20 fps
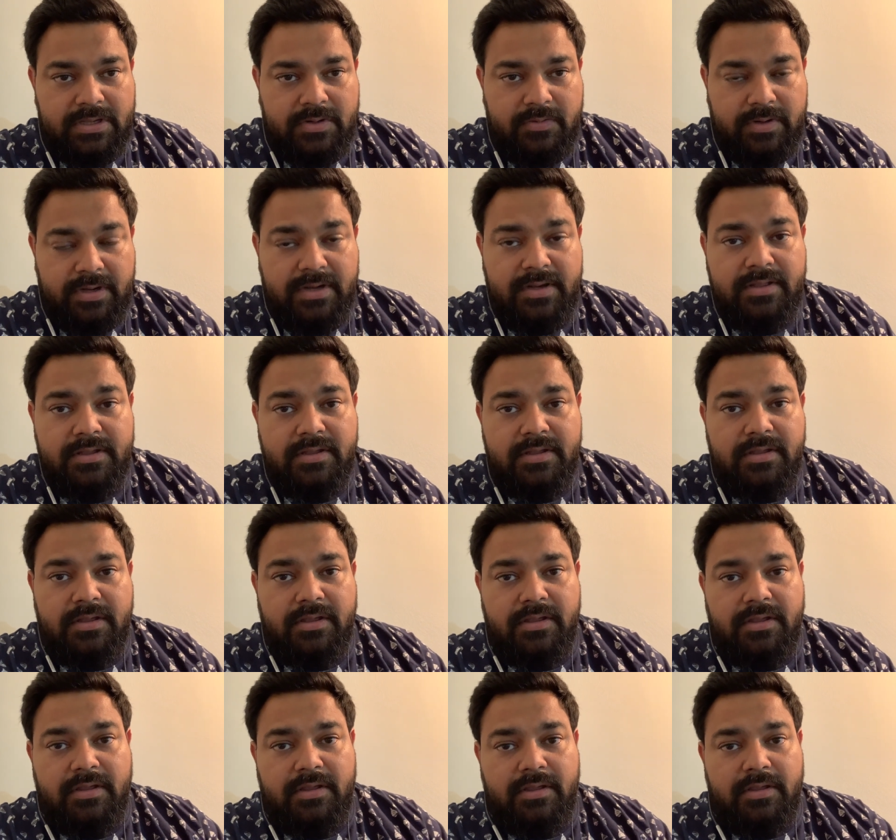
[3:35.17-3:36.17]
Right?
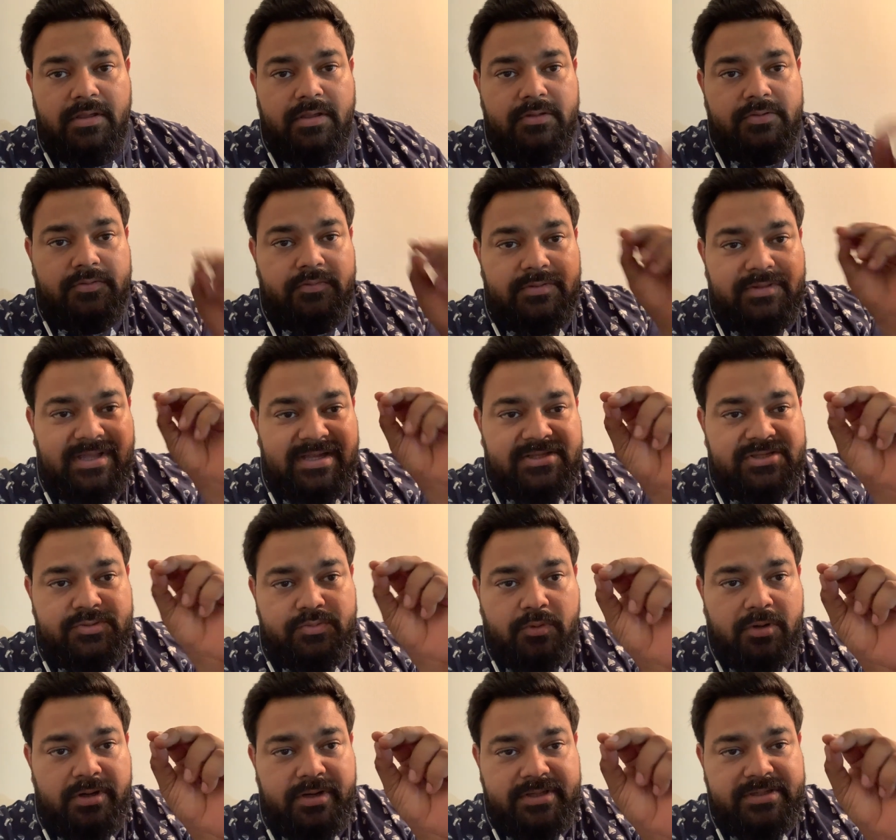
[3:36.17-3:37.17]
So that's
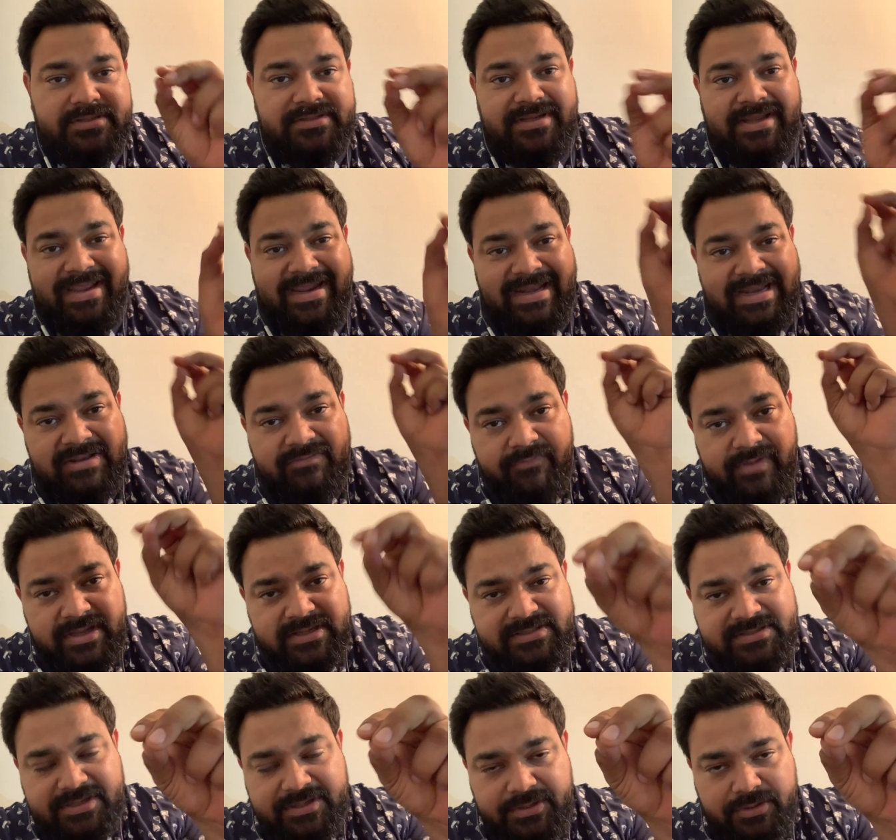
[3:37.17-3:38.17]
what is
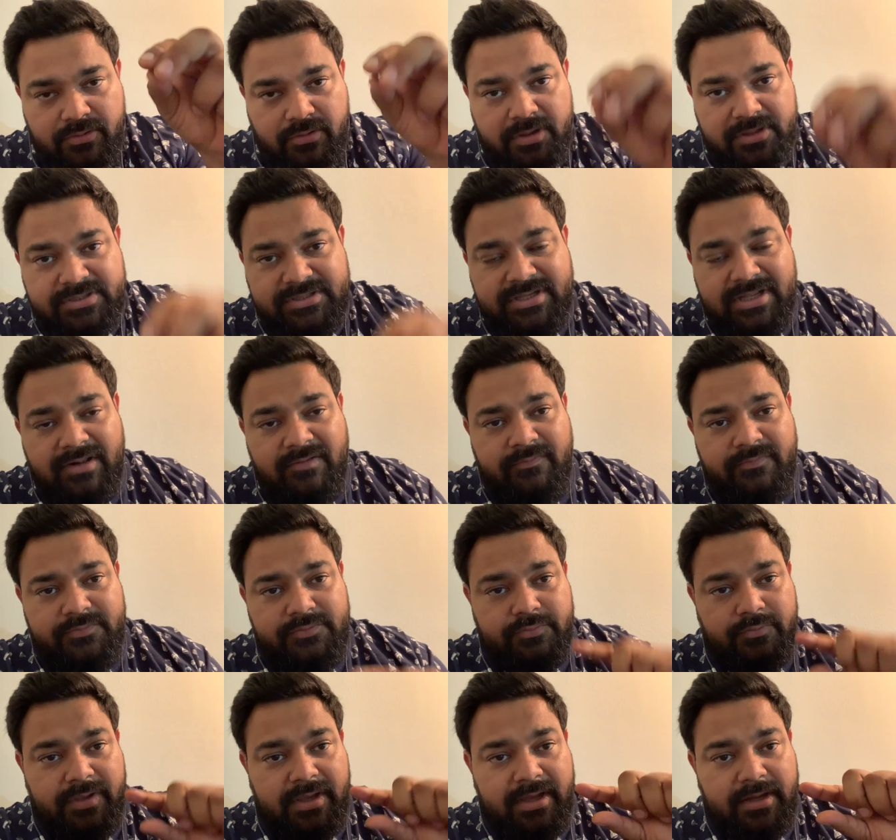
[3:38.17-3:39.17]
invest in yourself
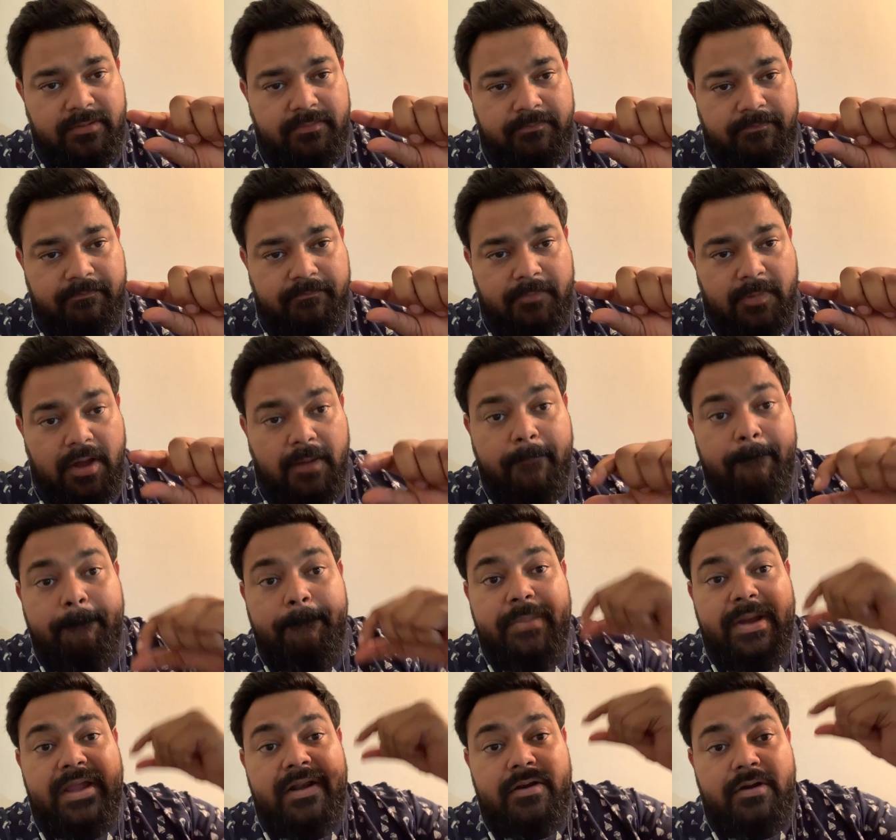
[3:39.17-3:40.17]
to get a
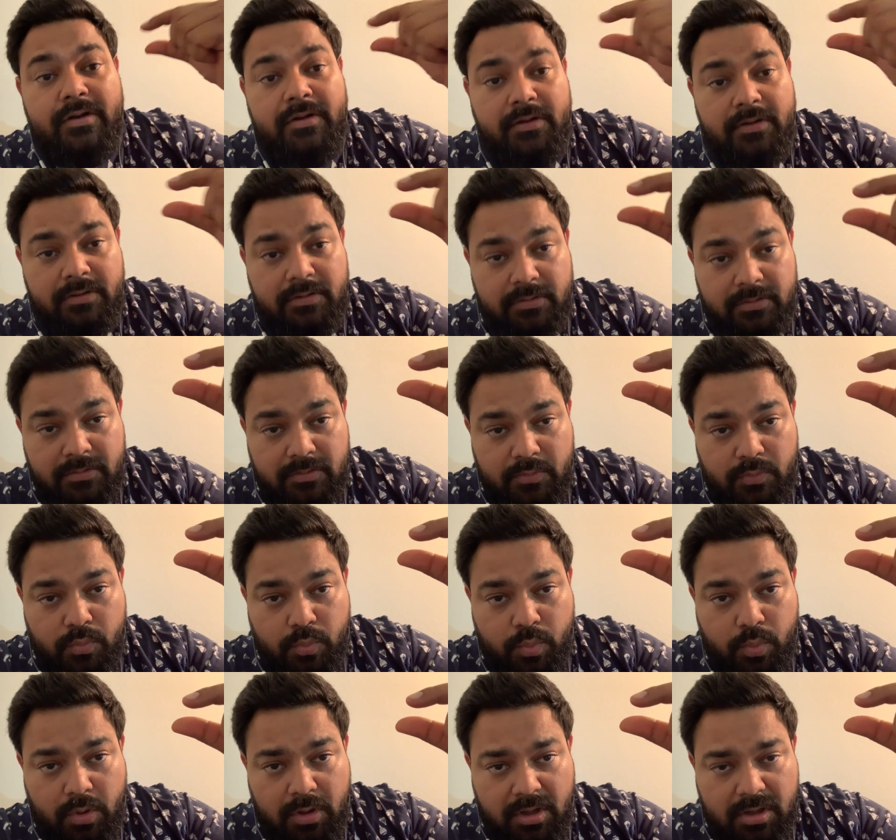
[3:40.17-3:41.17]
better
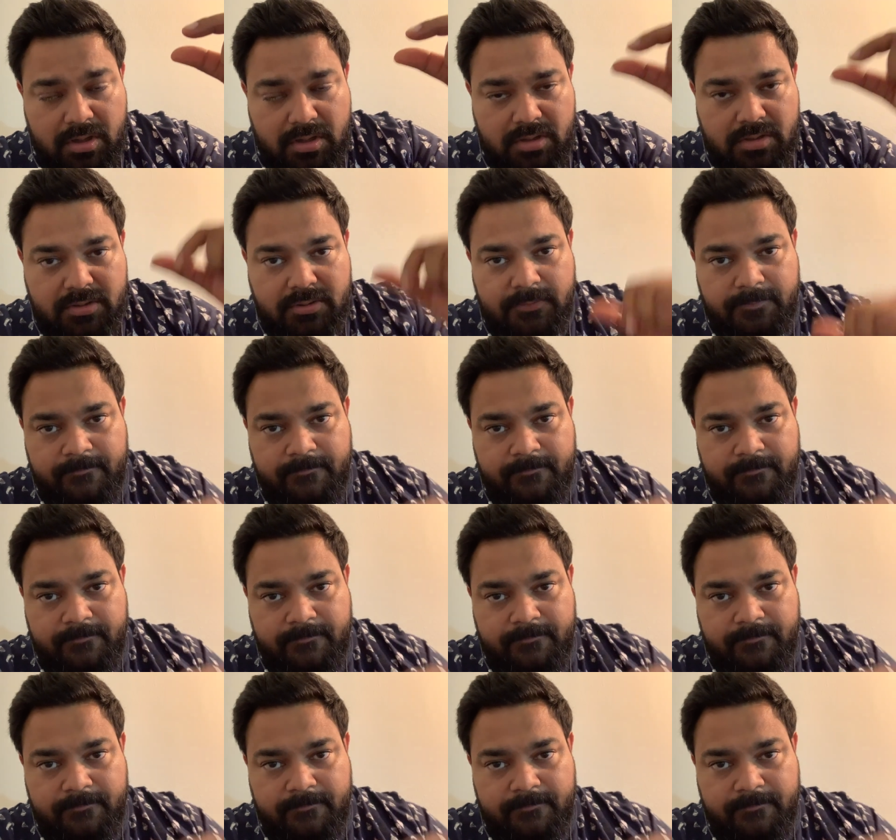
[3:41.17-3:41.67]
work